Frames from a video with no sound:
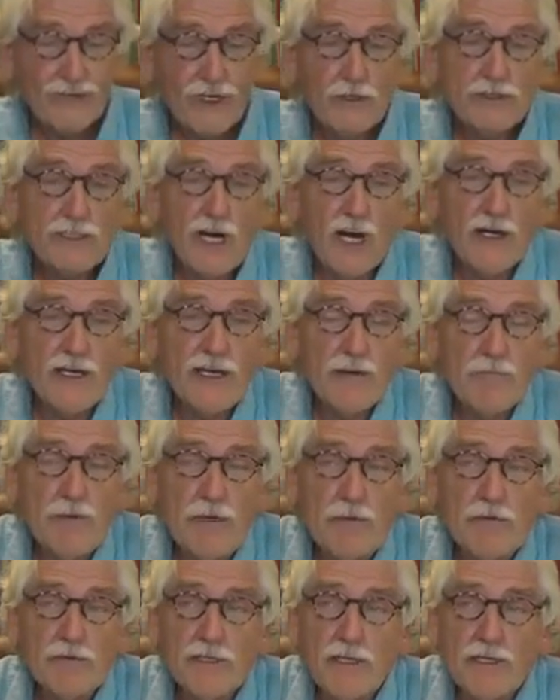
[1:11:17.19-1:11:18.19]
It's hard to get
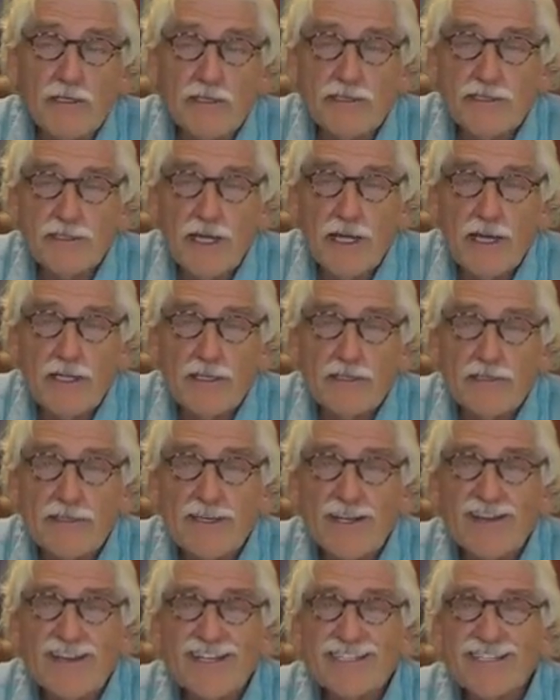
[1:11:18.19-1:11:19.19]
people to understand
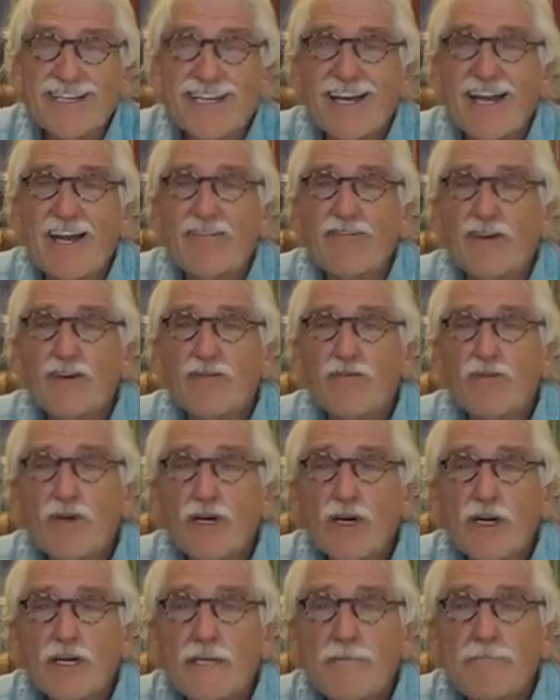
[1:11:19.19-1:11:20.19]
this level of
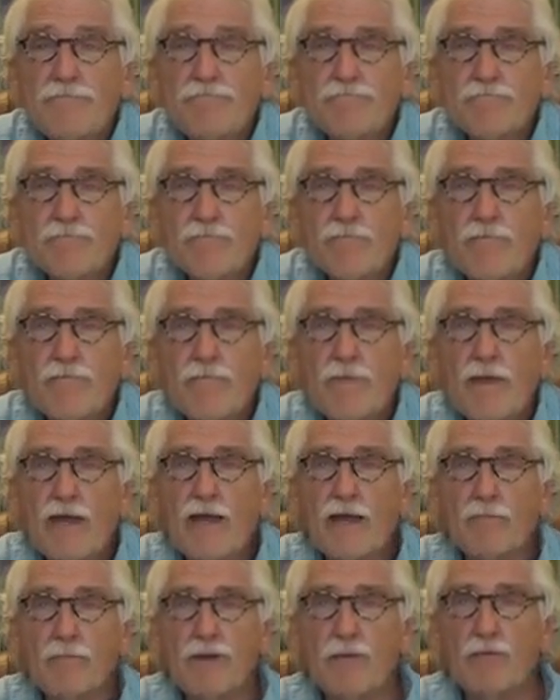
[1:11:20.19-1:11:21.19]
work.
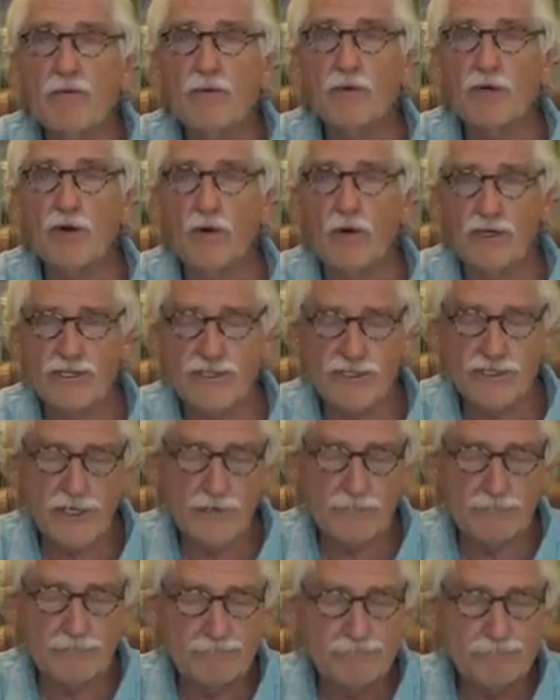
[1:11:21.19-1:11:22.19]
And people would always
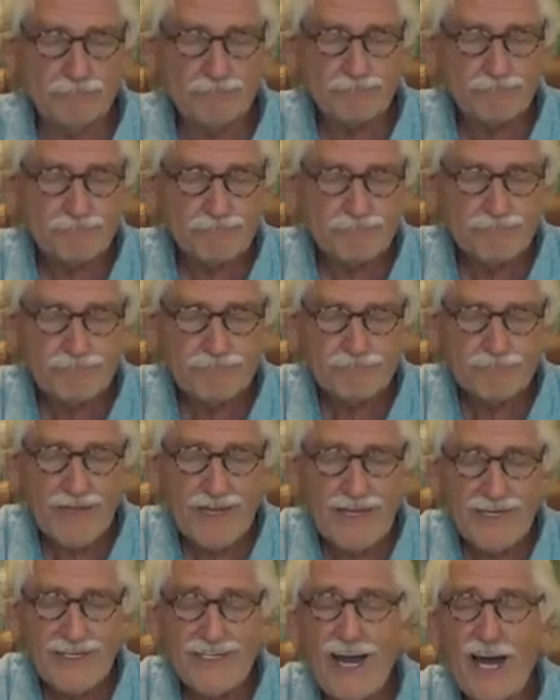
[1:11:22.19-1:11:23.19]

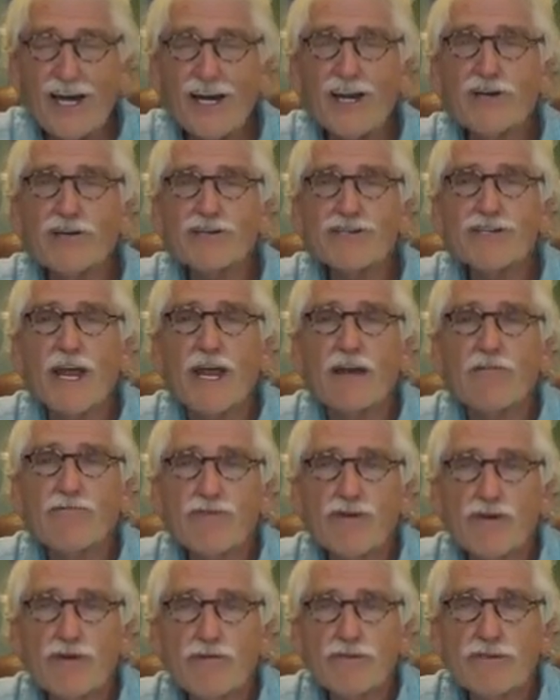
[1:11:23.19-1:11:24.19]
not understand
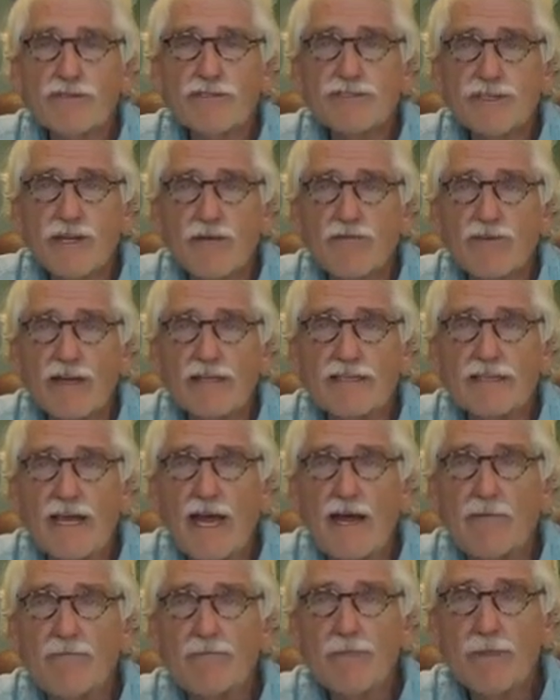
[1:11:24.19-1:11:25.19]
fruits and stuff like
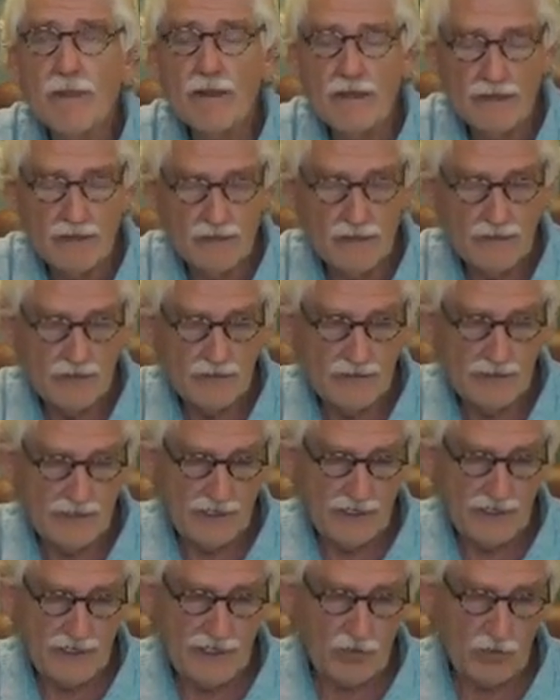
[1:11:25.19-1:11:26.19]
that.
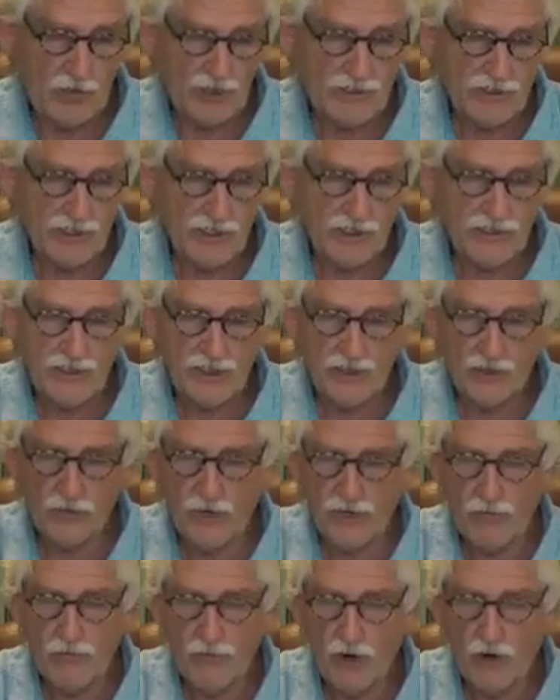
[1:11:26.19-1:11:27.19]
And it wasn't until
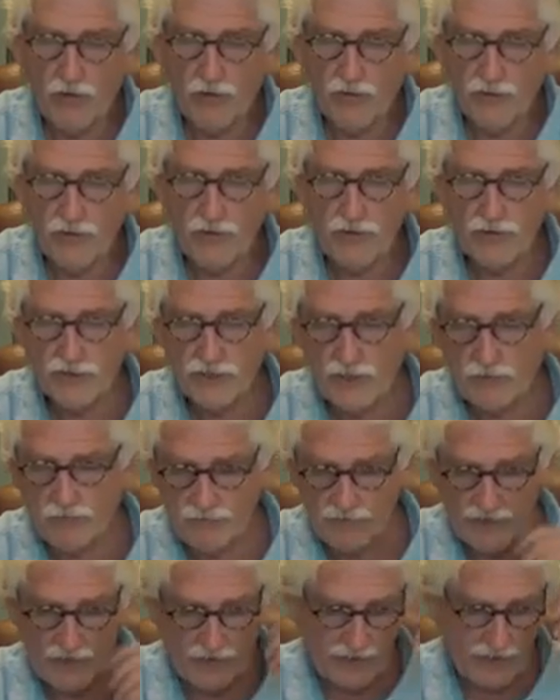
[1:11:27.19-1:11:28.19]
we broke through
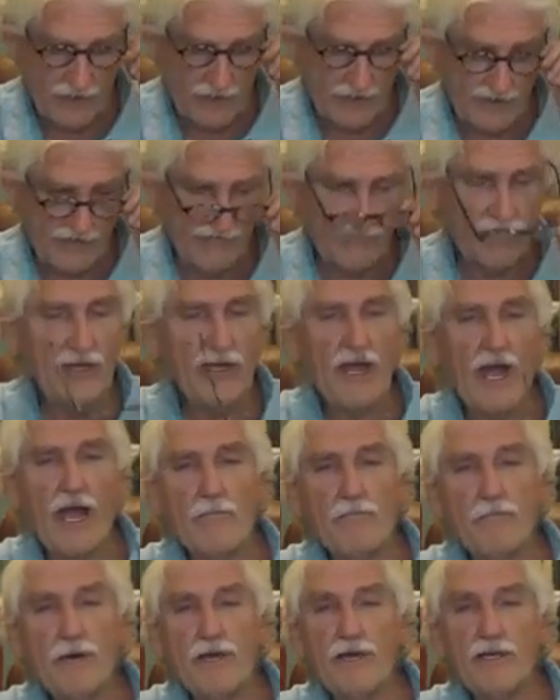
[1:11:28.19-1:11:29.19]
some very
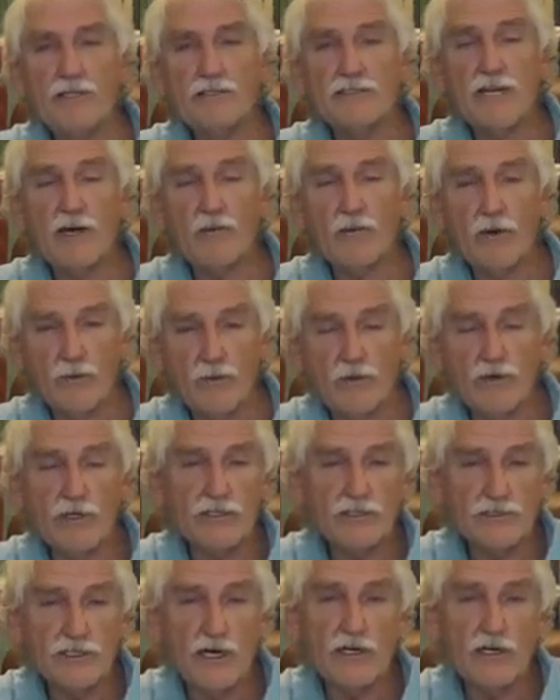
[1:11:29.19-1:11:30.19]
VIPs that we
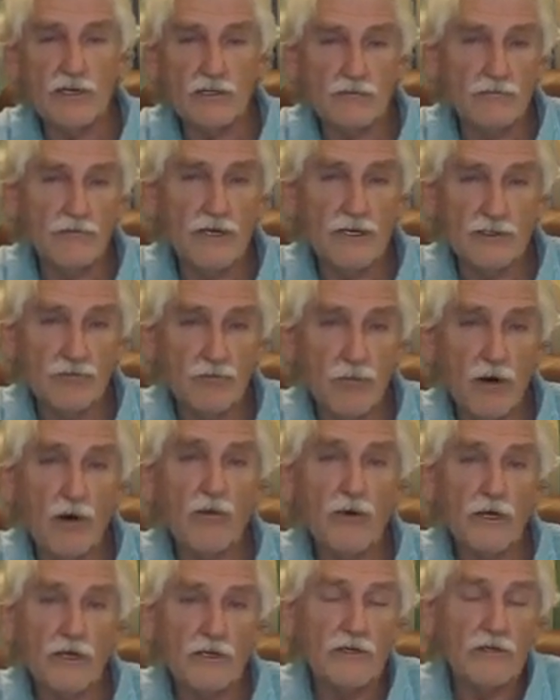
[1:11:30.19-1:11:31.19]
really started
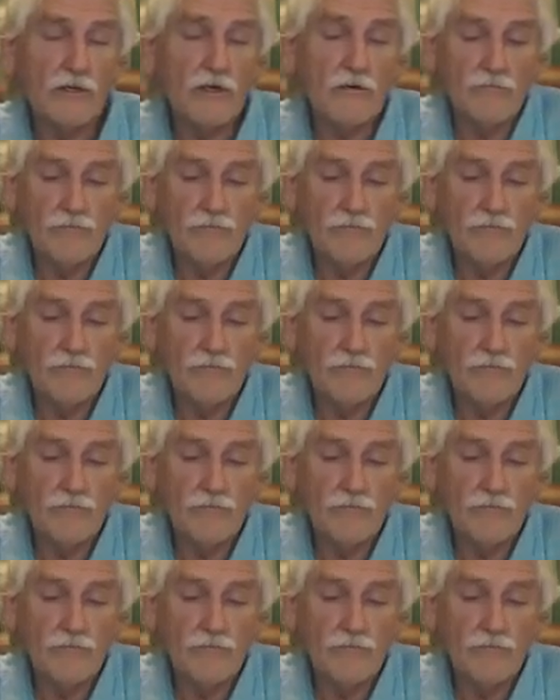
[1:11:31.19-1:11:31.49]
exploding,